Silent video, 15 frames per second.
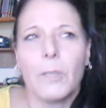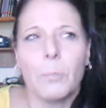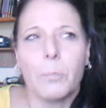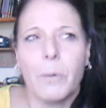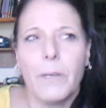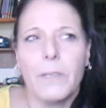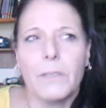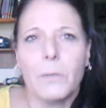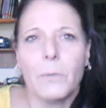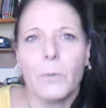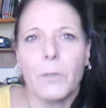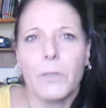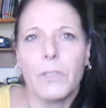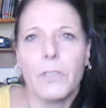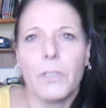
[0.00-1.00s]
they're praise
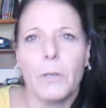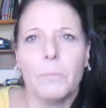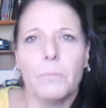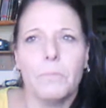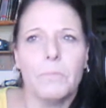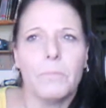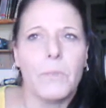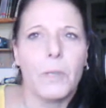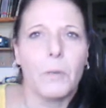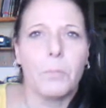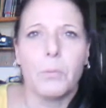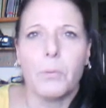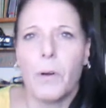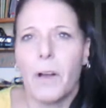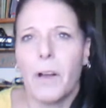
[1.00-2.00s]
and worship, they're
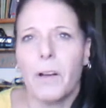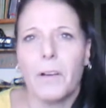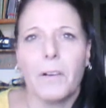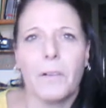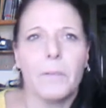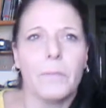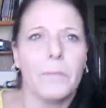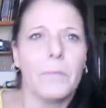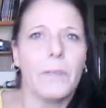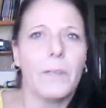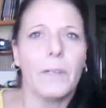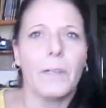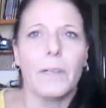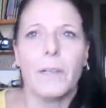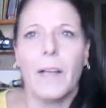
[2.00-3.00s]
prayer,
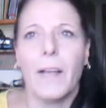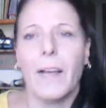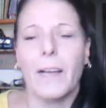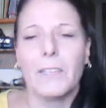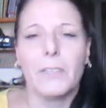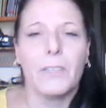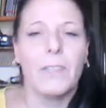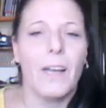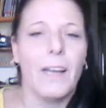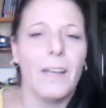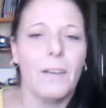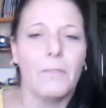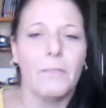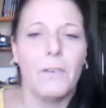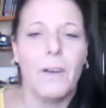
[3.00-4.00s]
They're actually I
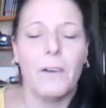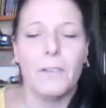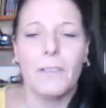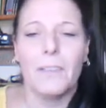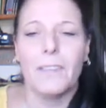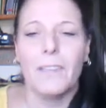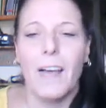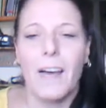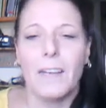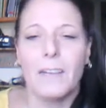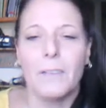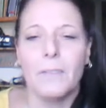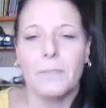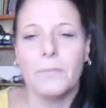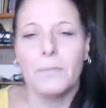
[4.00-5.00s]
have found a
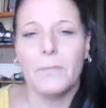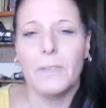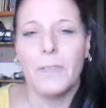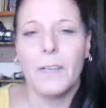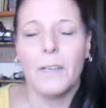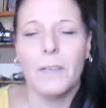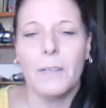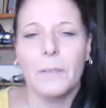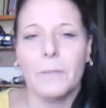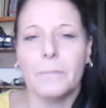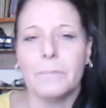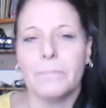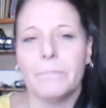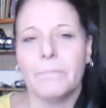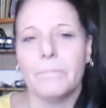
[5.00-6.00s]
lot of
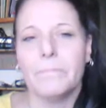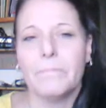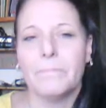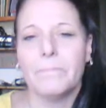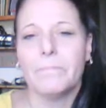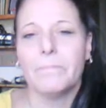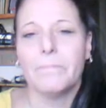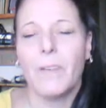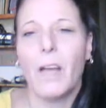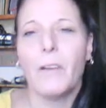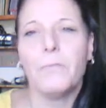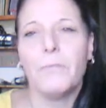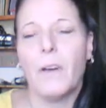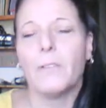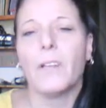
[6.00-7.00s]
um,
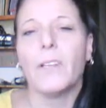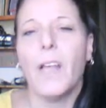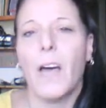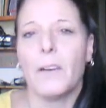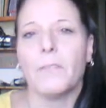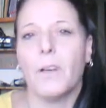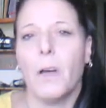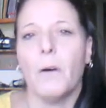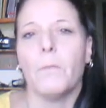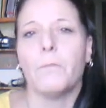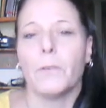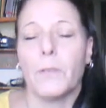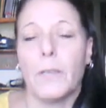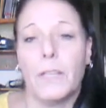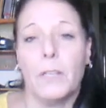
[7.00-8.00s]
I've found a lot of
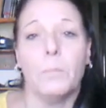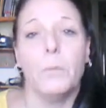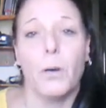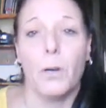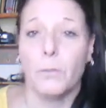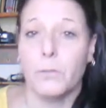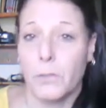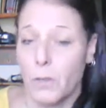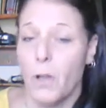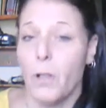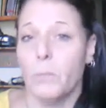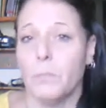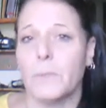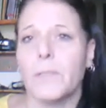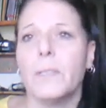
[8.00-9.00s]
comfort in the book of
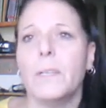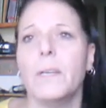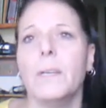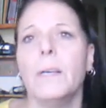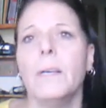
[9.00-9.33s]
Psalms.